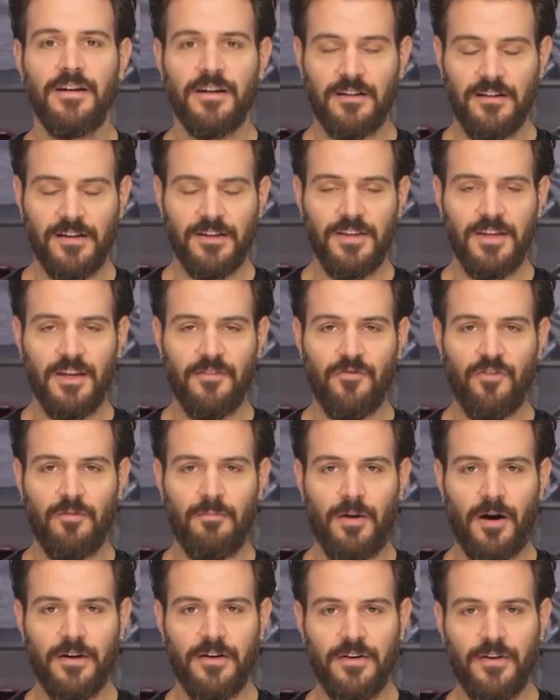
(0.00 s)
click the info
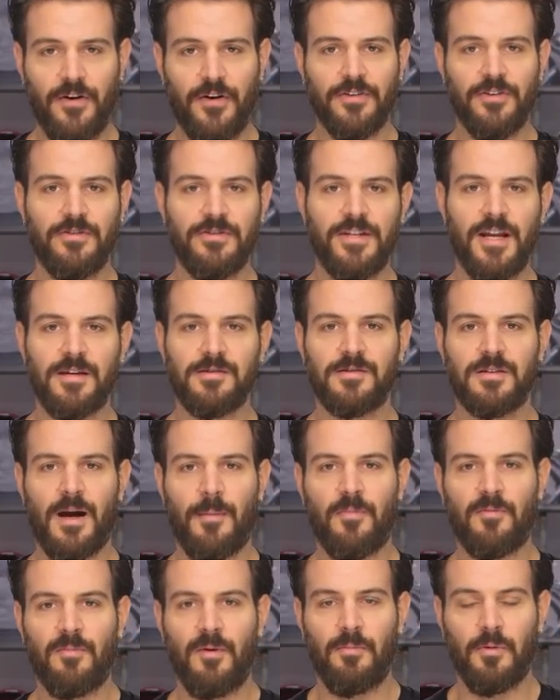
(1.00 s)
button on your
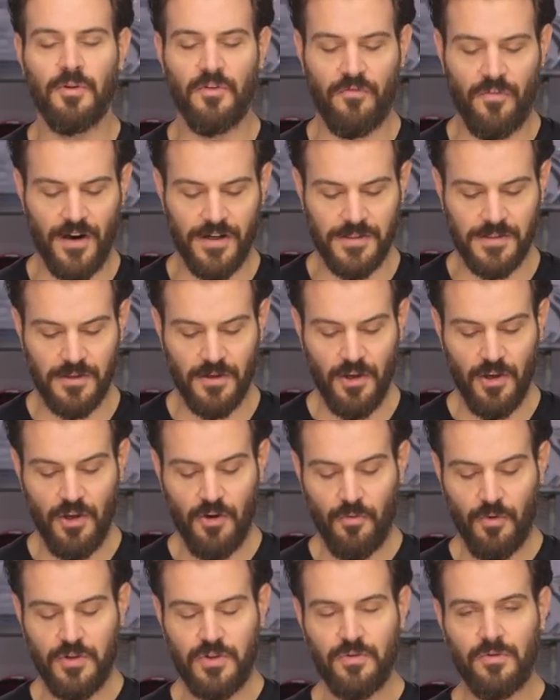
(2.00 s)
desktop or mobile device,
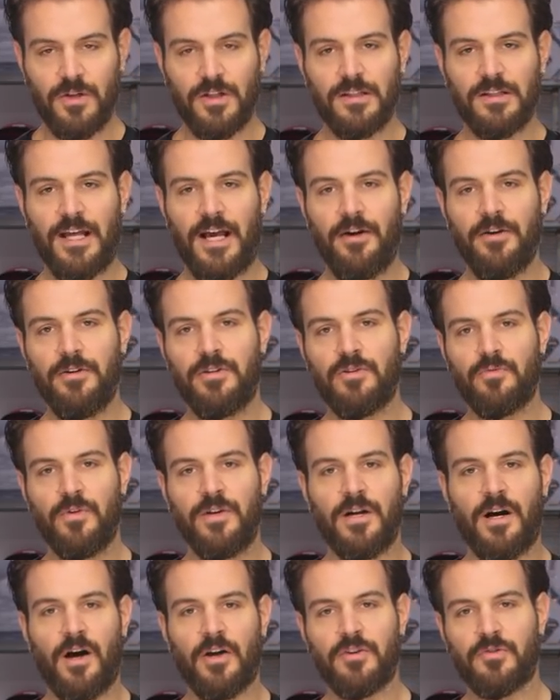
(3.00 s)
which will allow you to
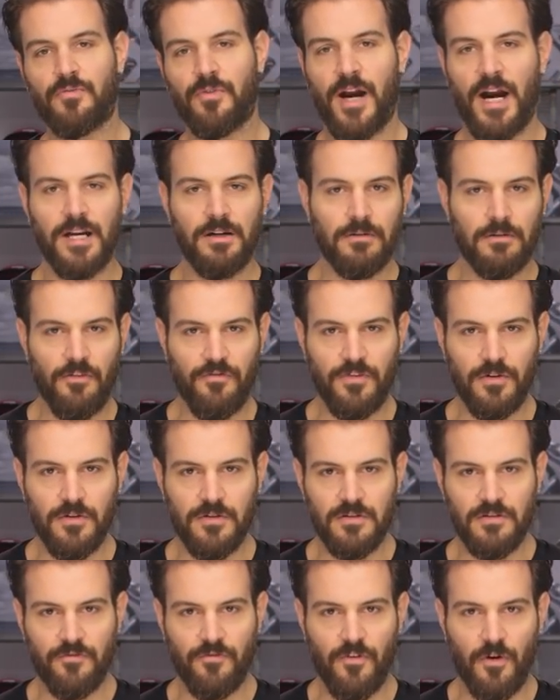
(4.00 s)
read other rider
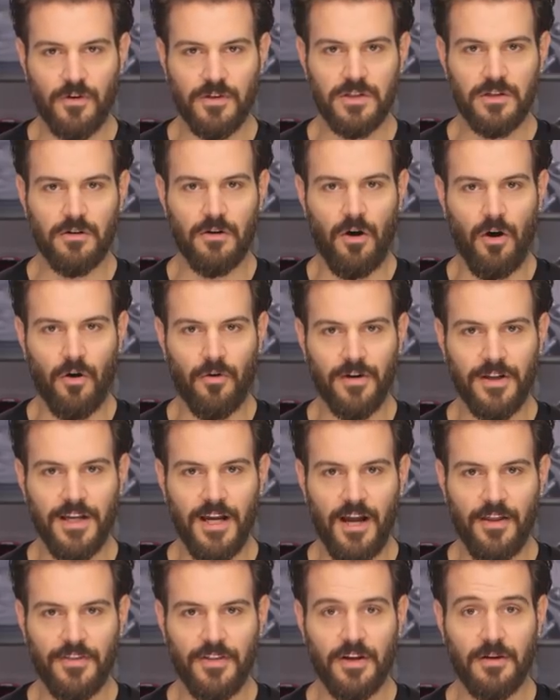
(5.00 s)
reviews from folks that are already
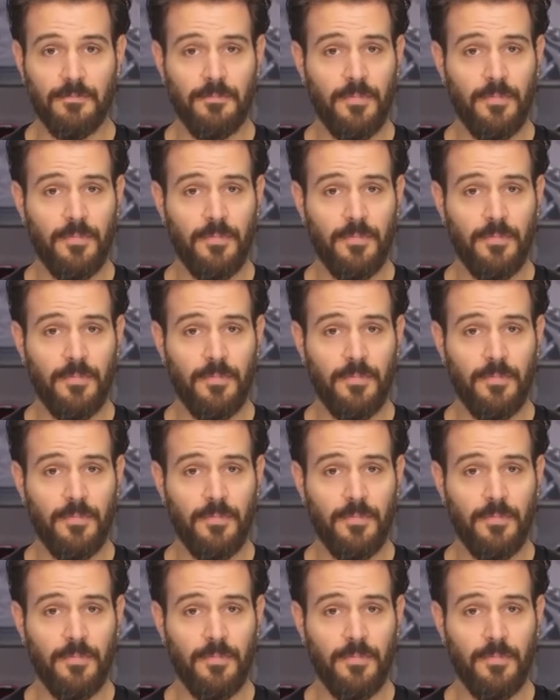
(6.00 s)
out there